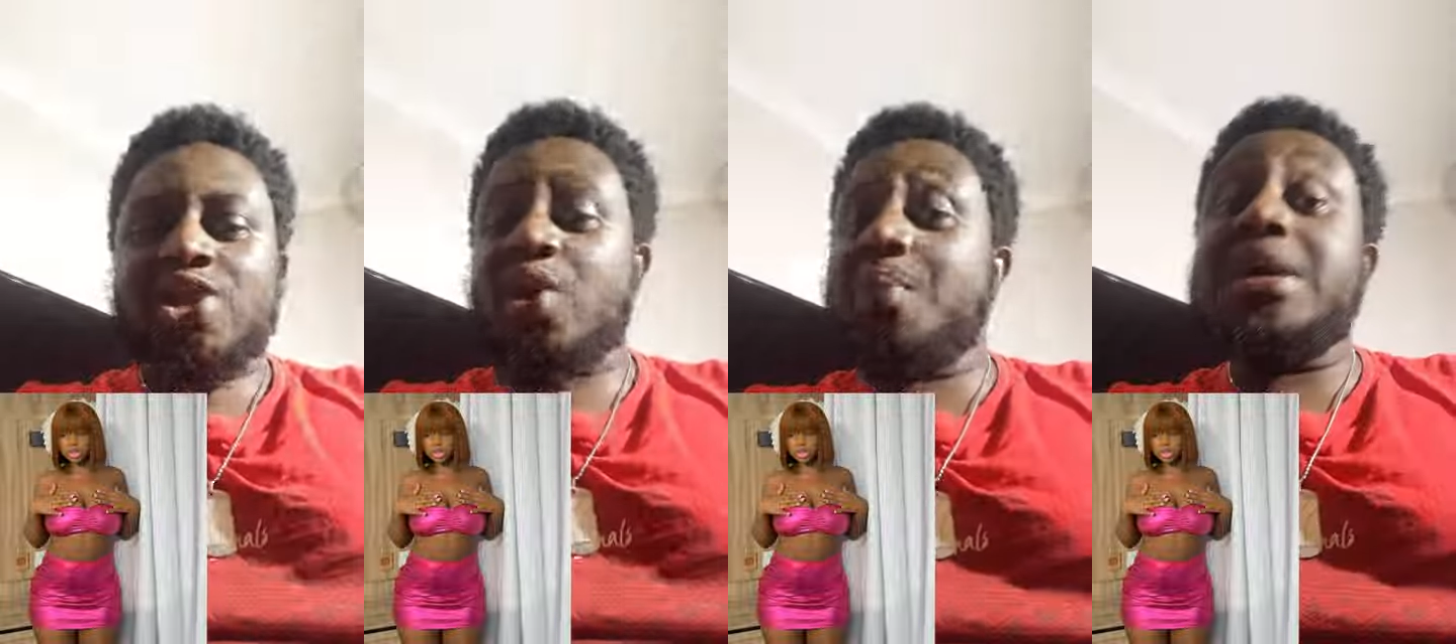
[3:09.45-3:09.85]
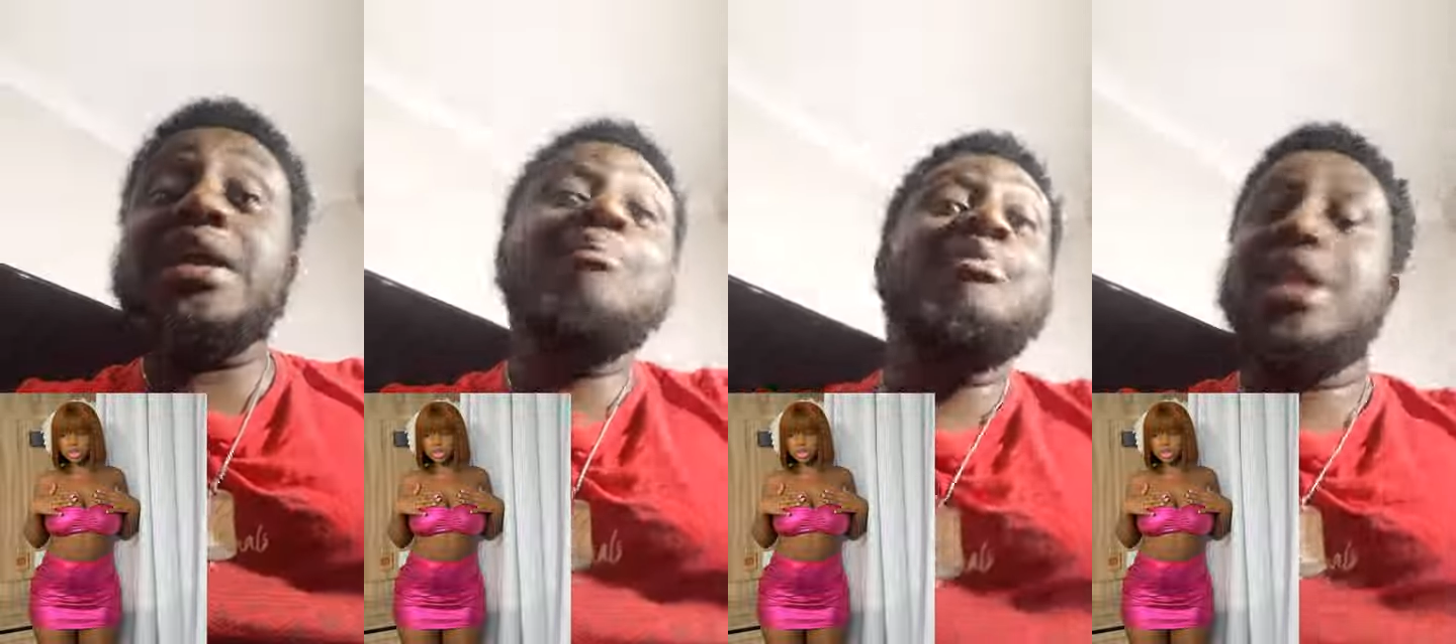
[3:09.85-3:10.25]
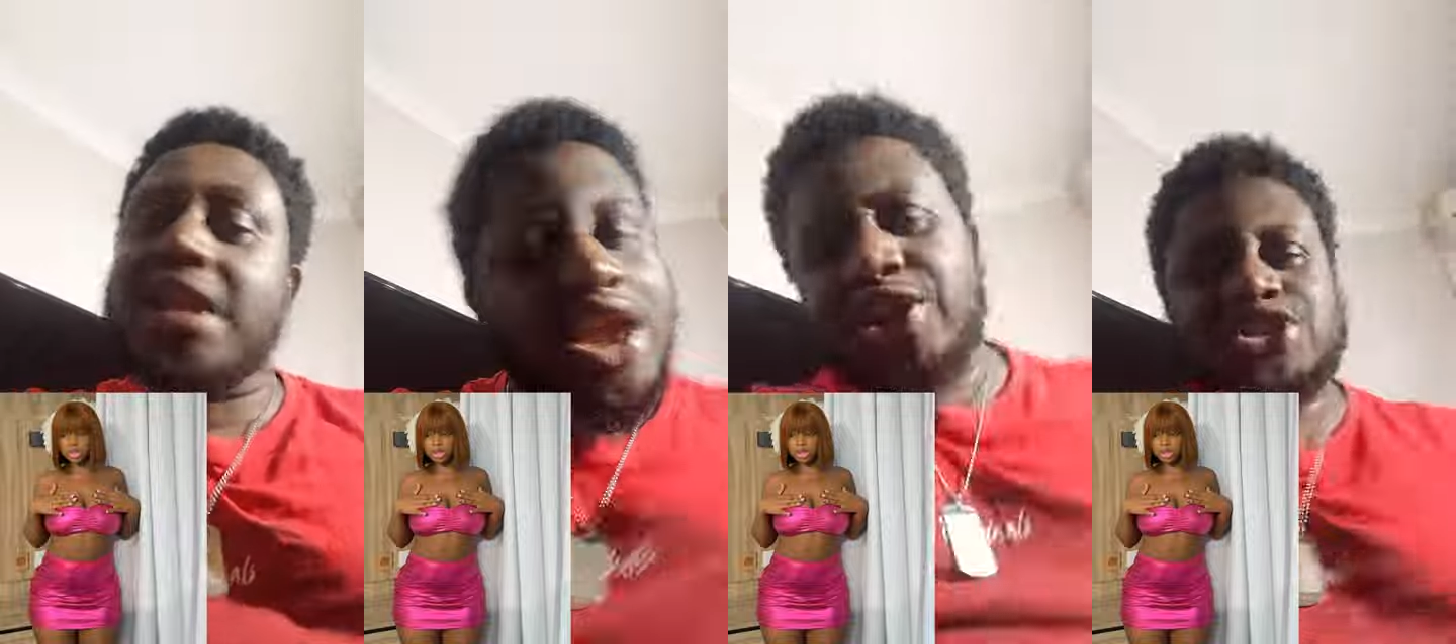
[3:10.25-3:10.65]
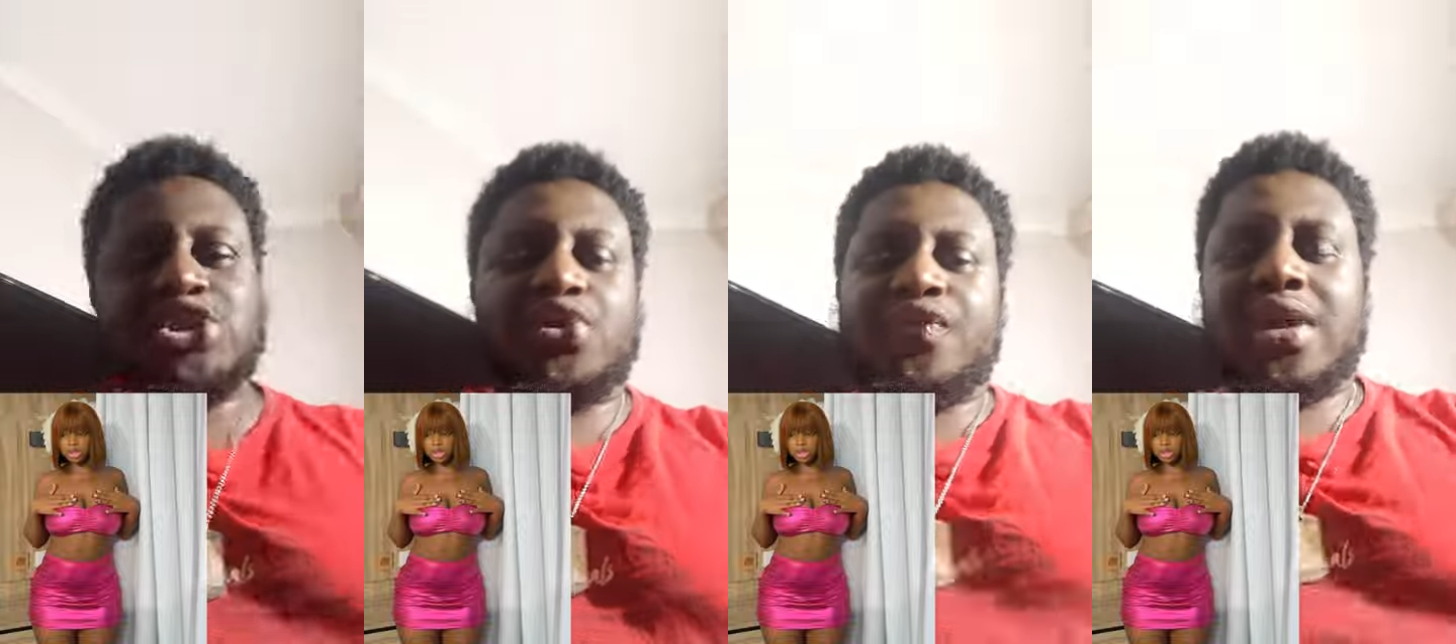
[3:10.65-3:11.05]
you are making
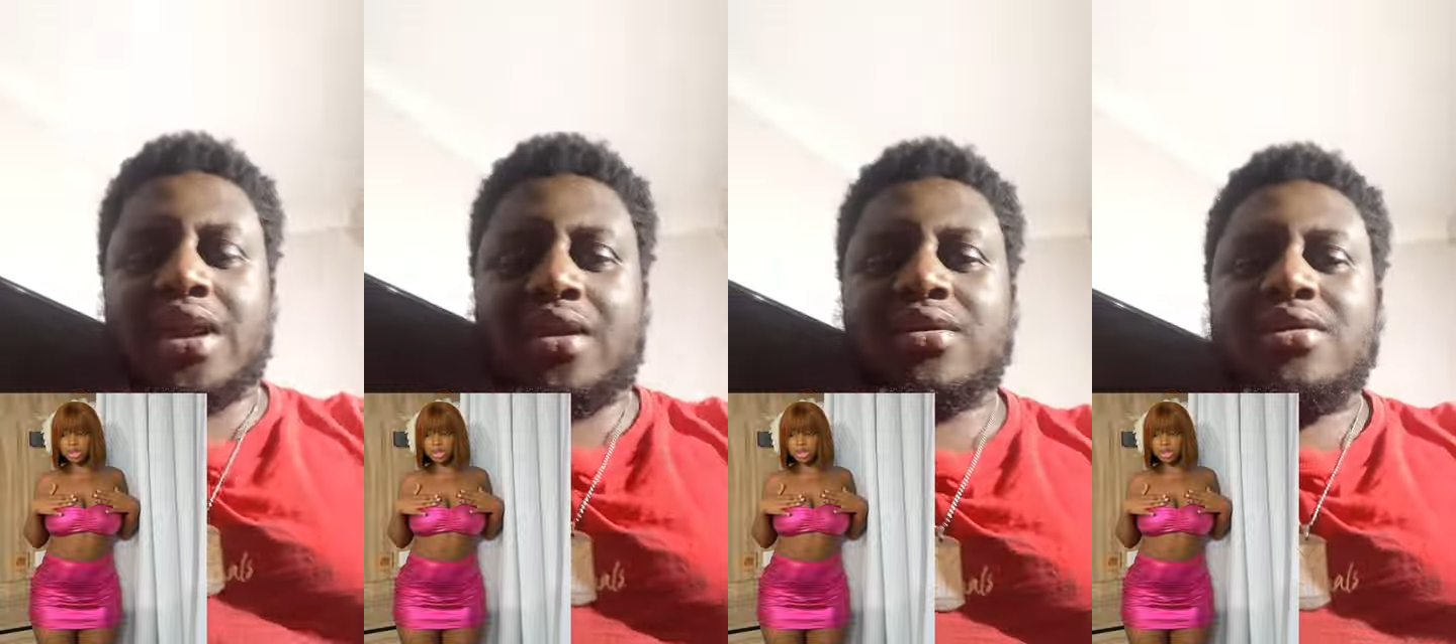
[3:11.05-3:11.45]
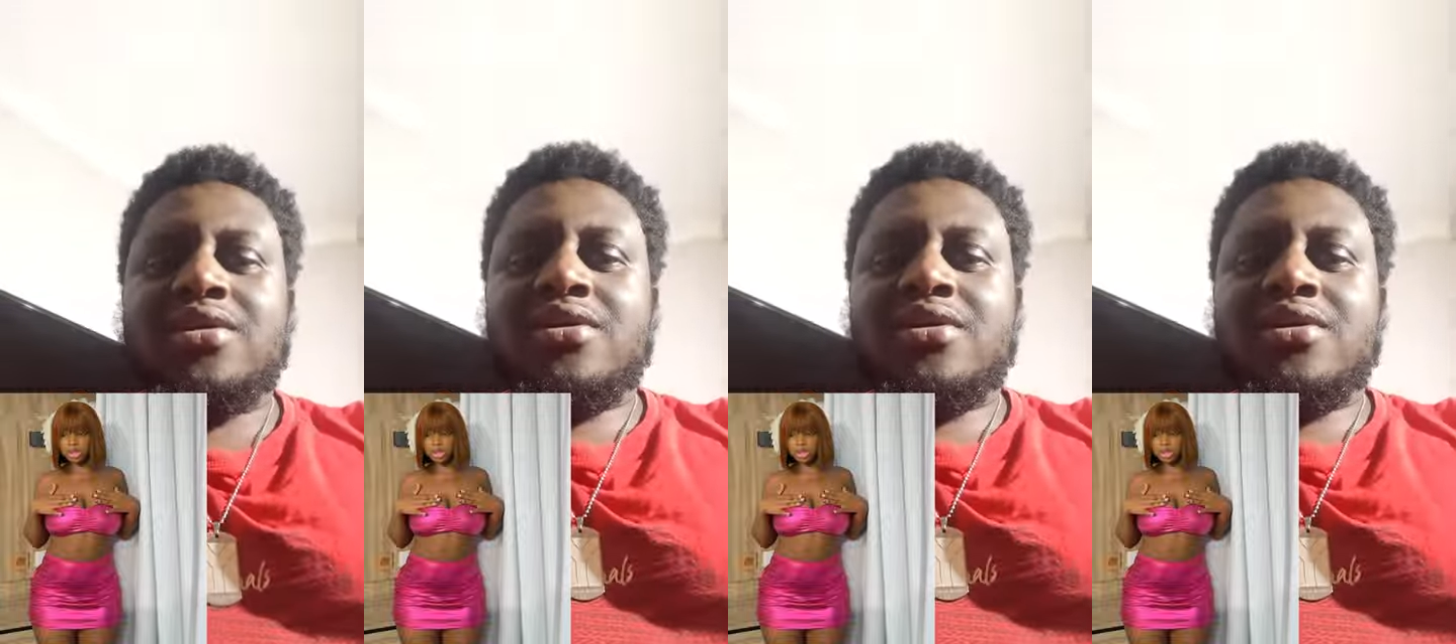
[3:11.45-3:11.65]
millions of naira.